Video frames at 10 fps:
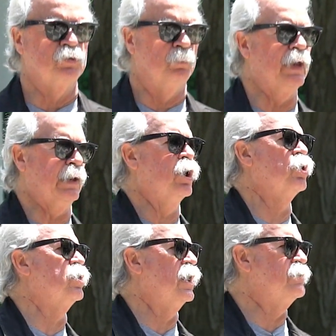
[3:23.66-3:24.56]
to make
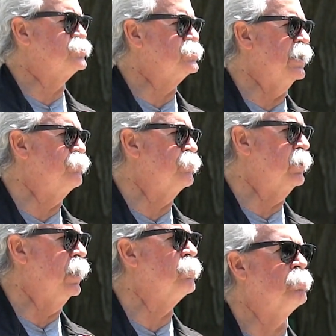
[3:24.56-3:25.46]
our lives safer
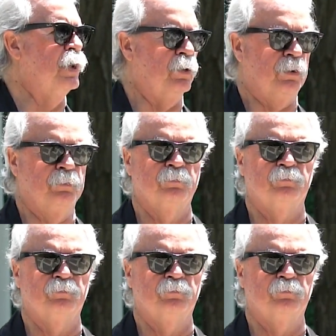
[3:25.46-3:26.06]
and better.